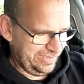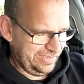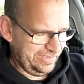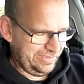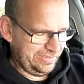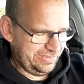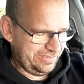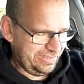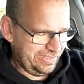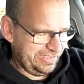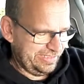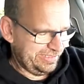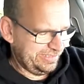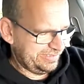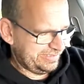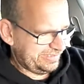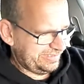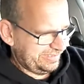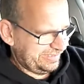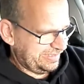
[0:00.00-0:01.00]
So I
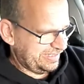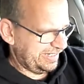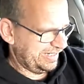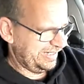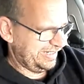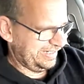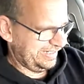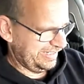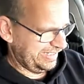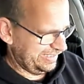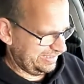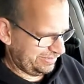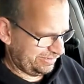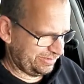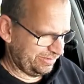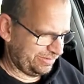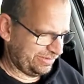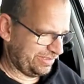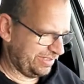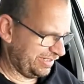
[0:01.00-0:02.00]
just kind of needs
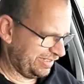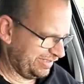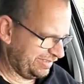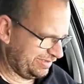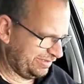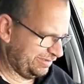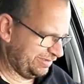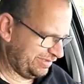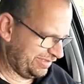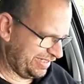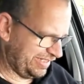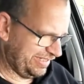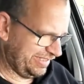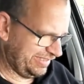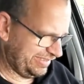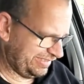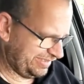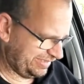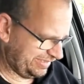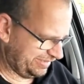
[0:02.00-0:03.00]
to cut it to
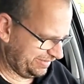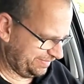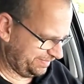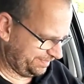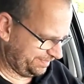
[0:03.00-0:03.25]
size,